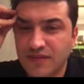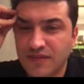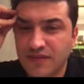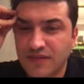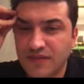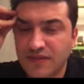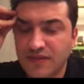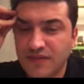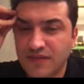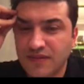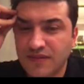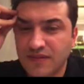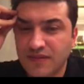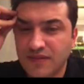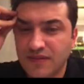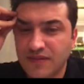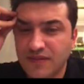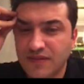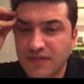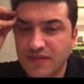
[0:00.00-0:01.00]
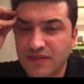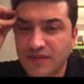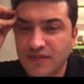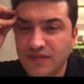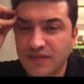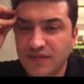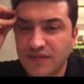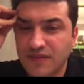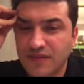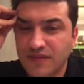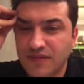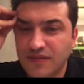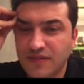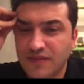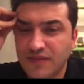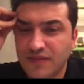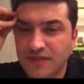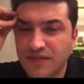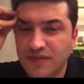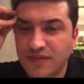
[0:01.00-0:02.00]

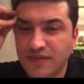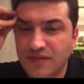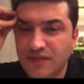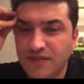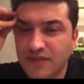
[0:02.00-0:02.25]
(not speaking)